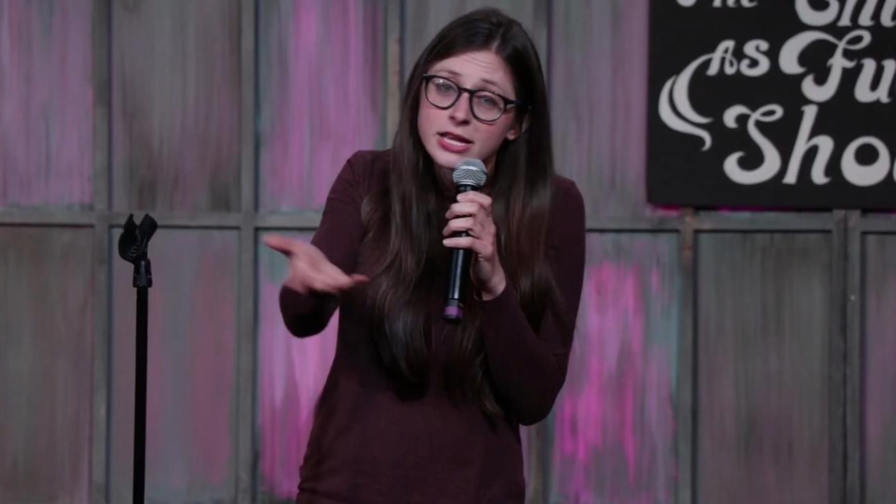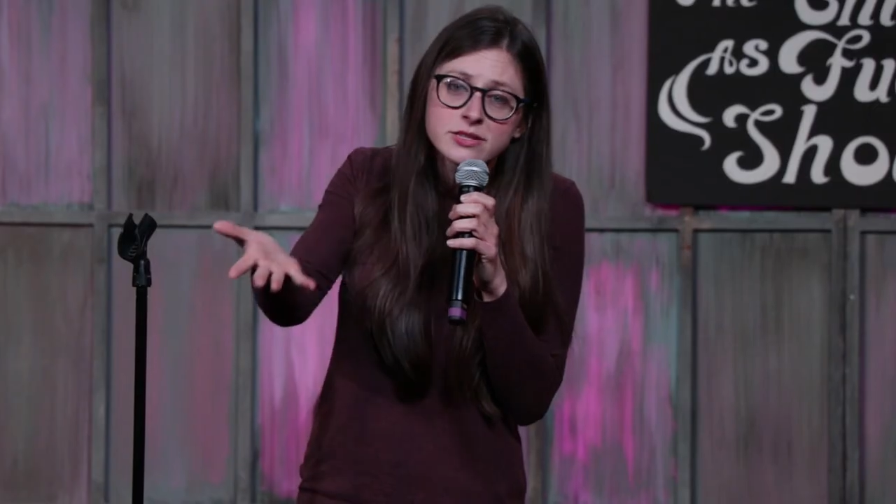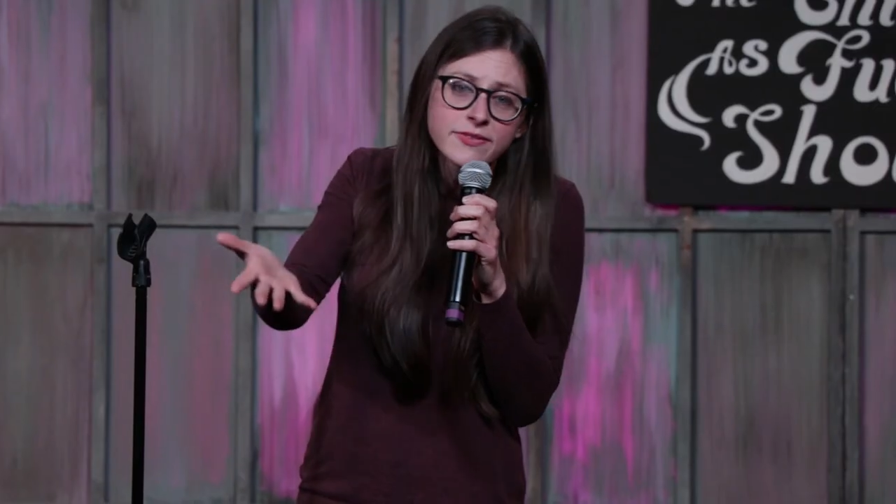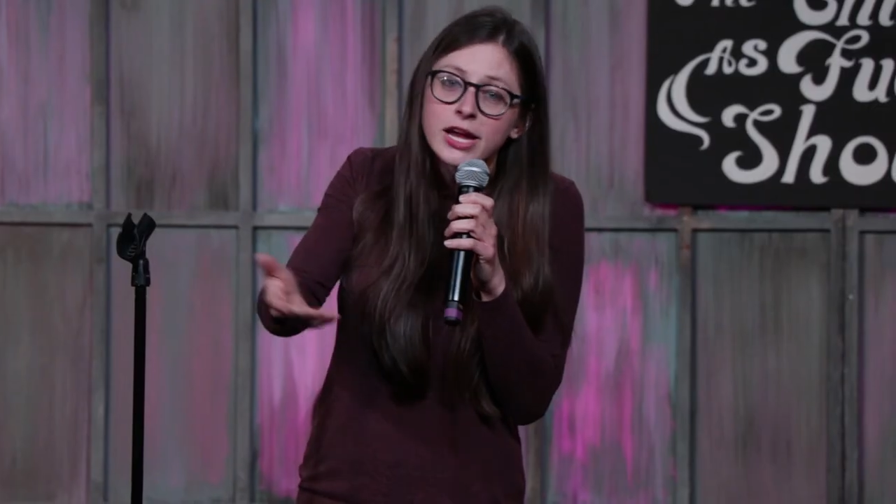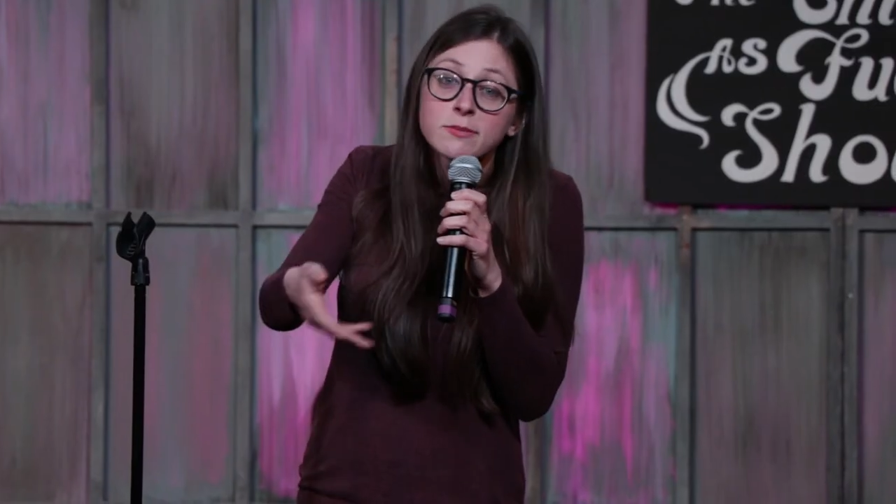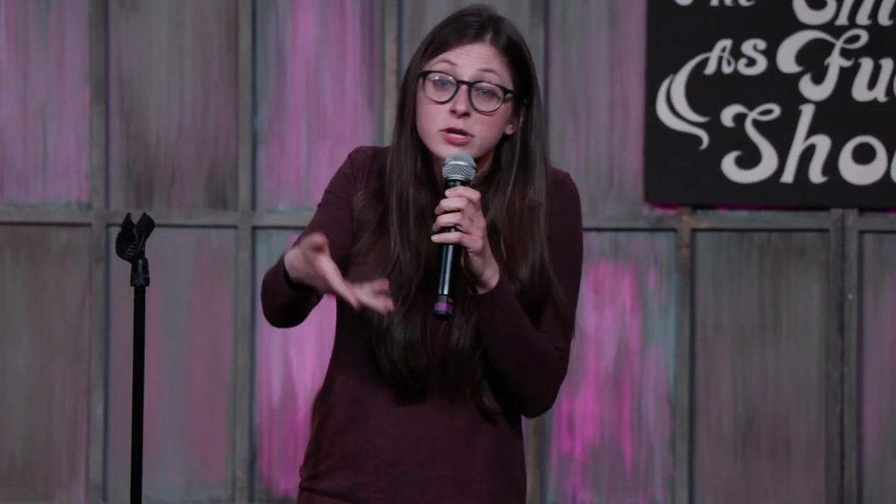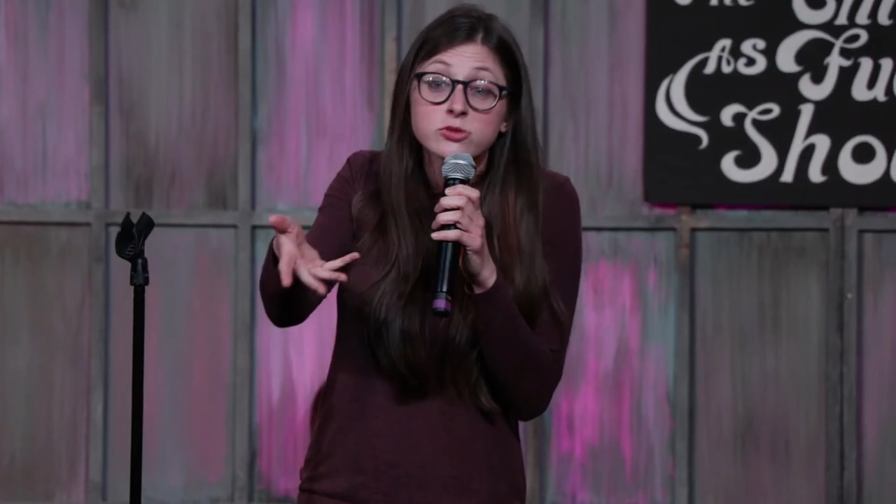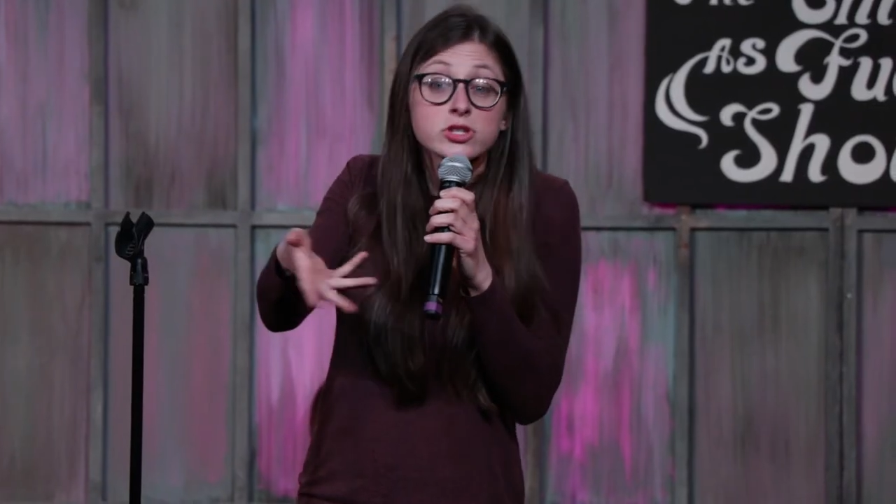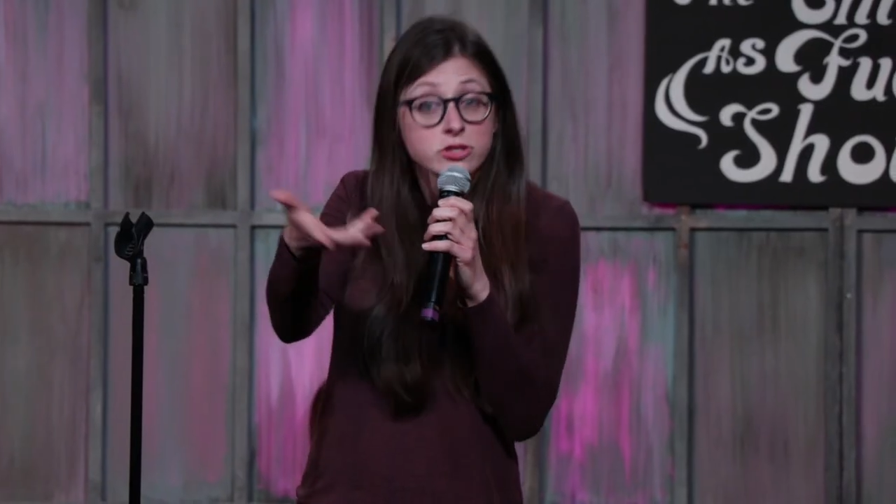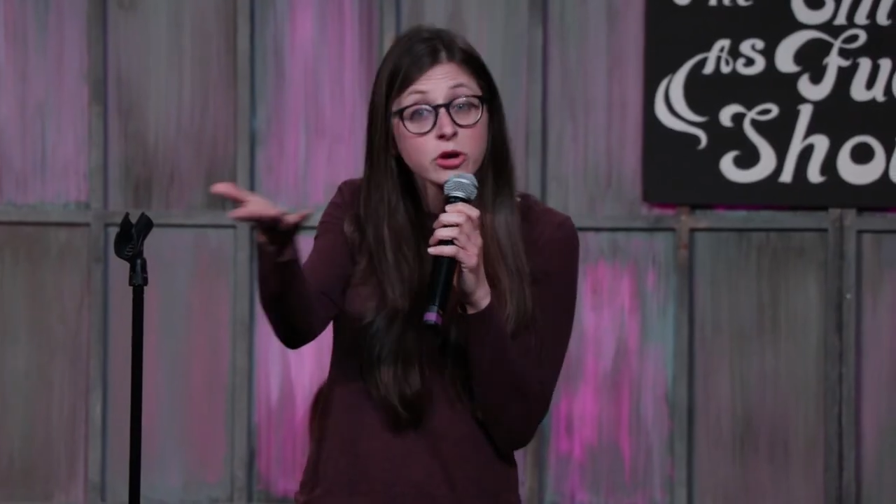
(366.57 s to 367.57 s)
that's fine, but
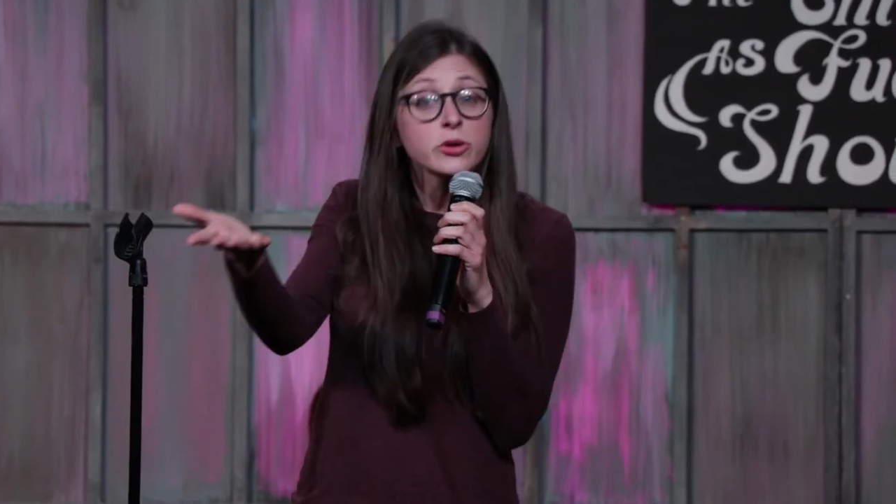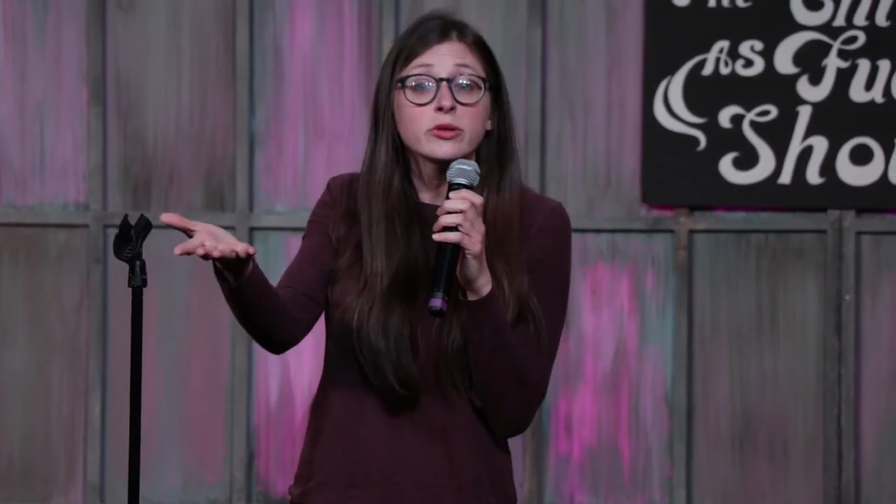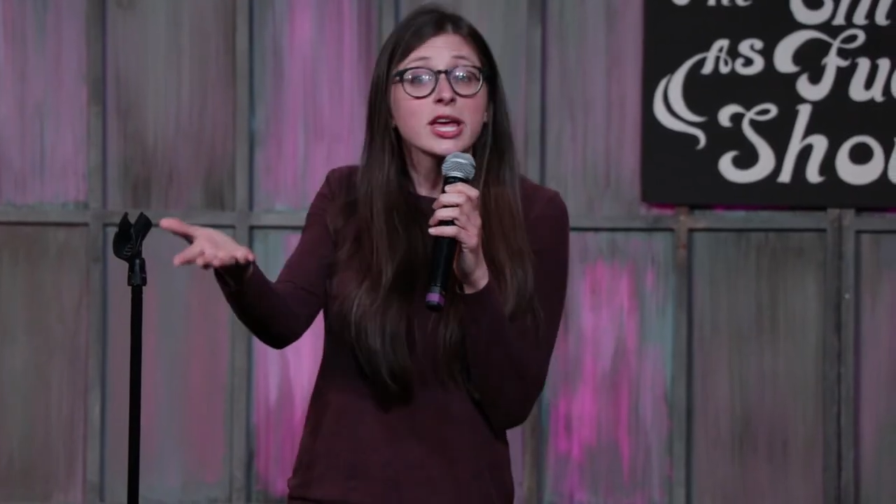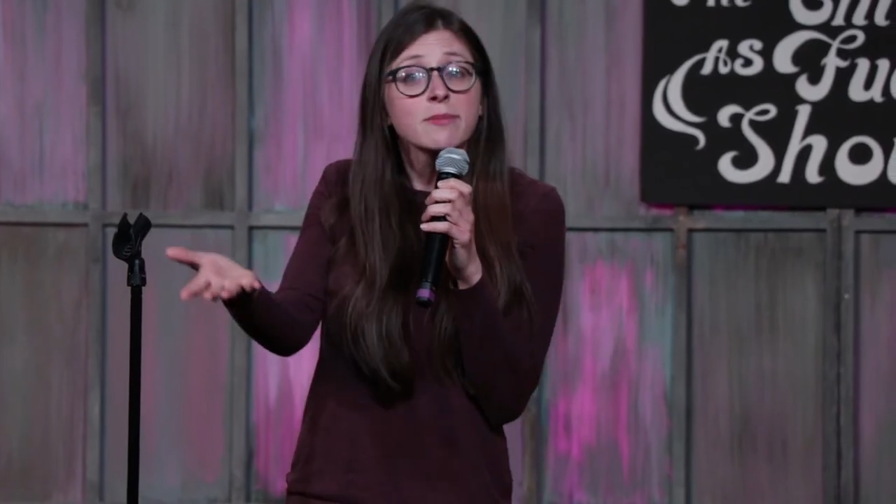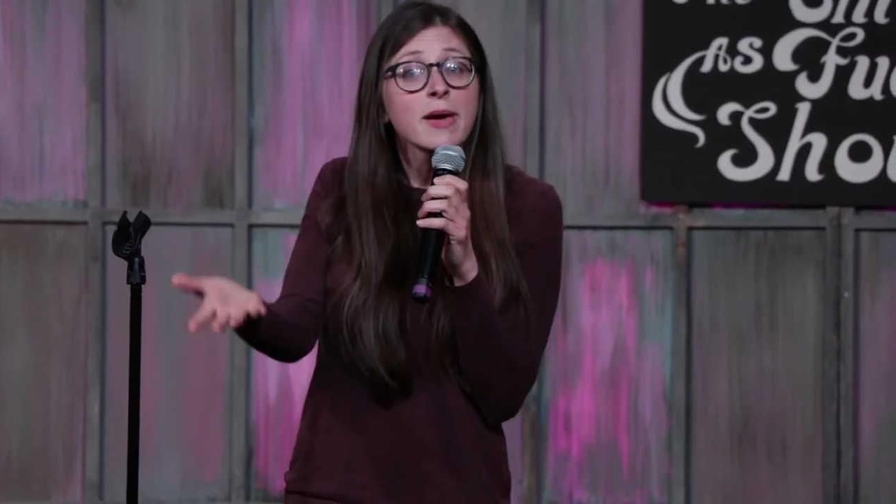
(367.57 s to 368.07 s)
you just know you like